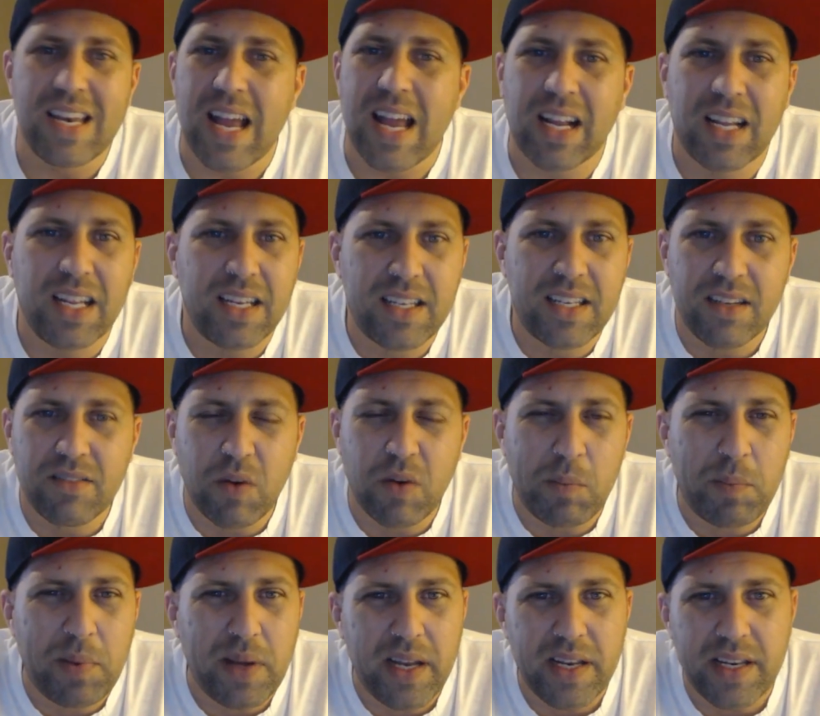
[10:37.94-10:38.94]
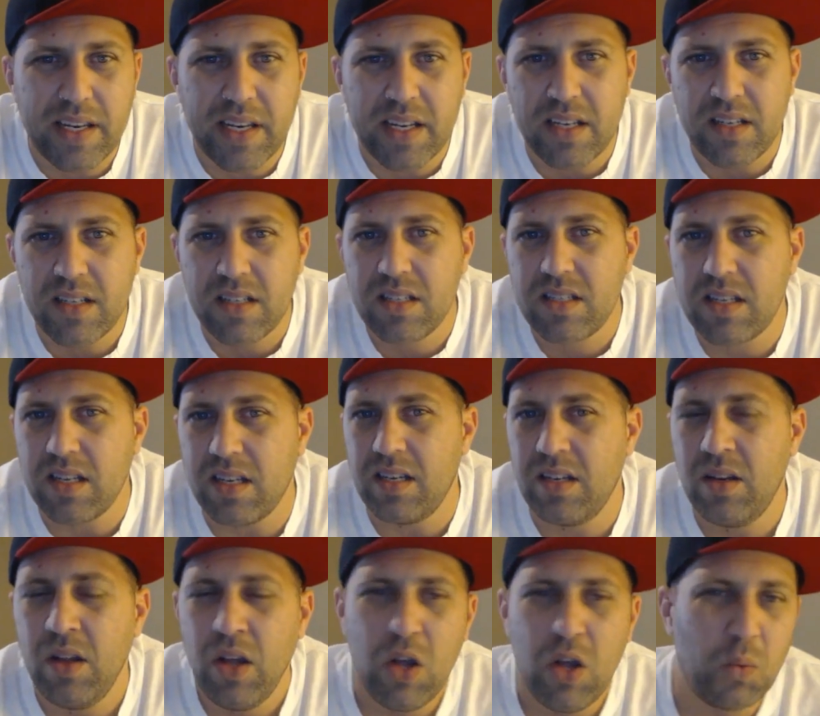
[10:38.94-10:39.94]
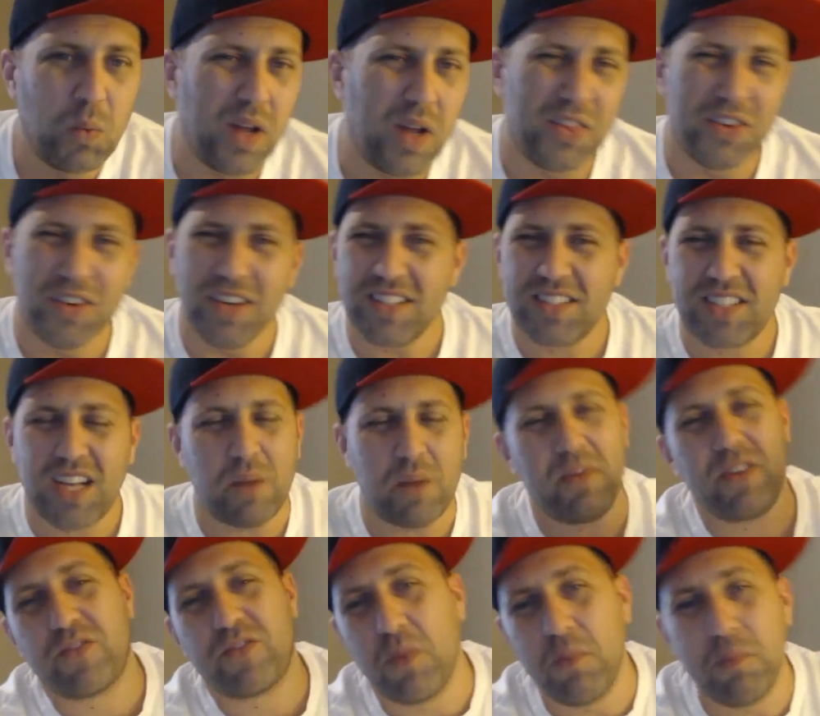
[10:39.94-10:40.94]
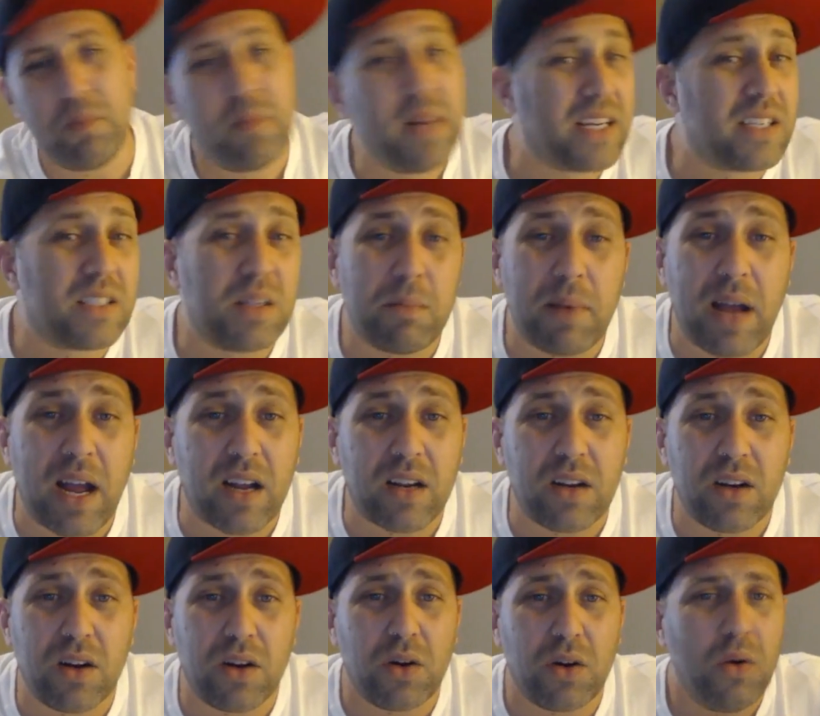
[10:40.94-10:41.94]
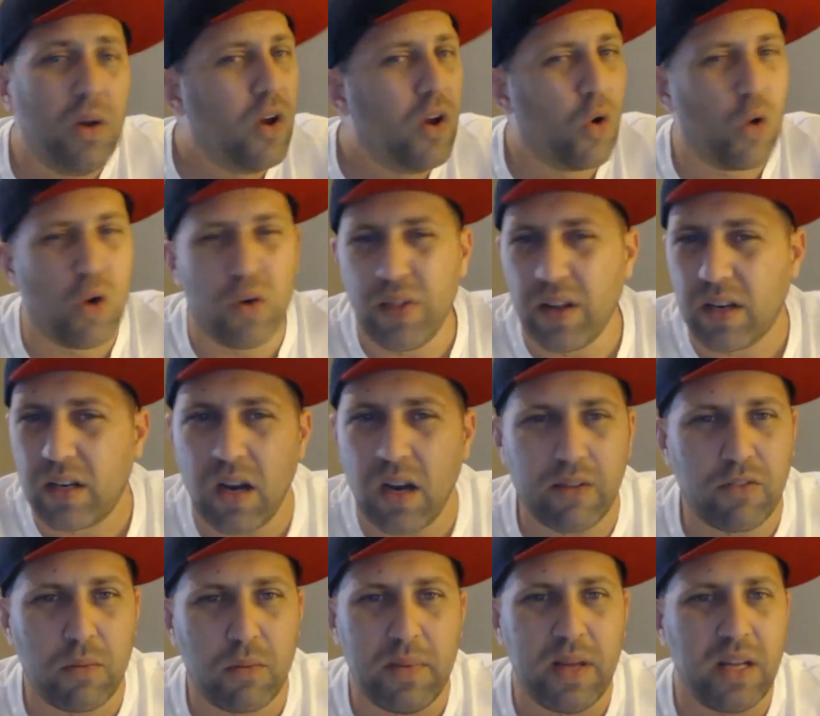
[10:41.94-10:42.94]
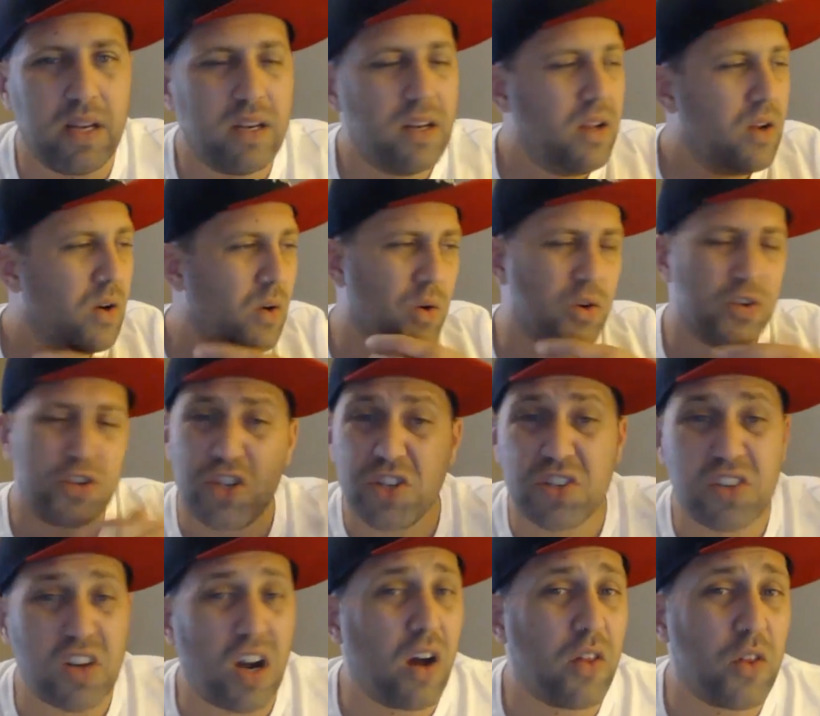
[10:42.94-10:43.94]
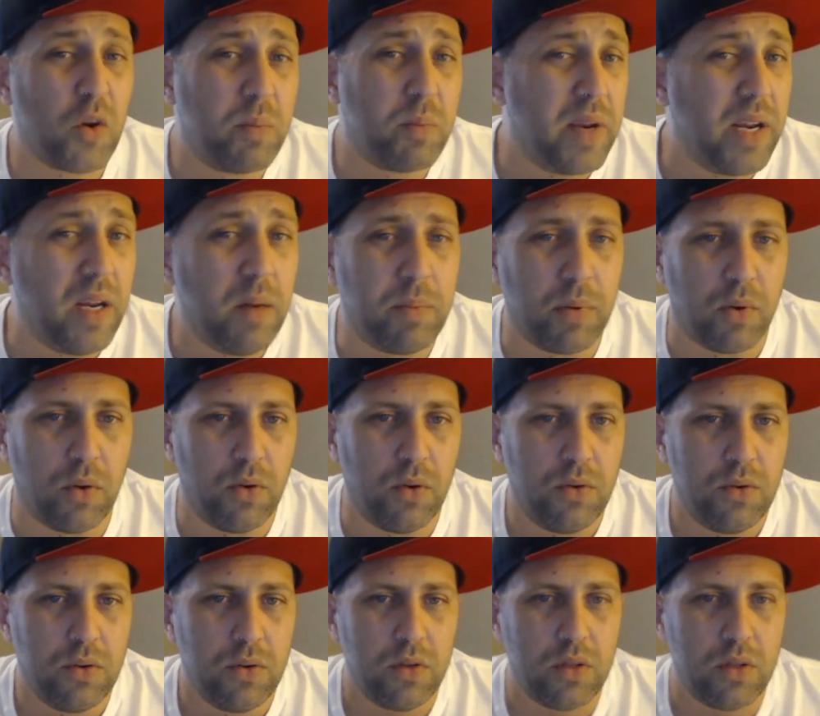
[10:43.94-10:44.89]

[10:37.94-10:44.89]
negative opinions, and whether it's coming from big tobacco or the government or just other people,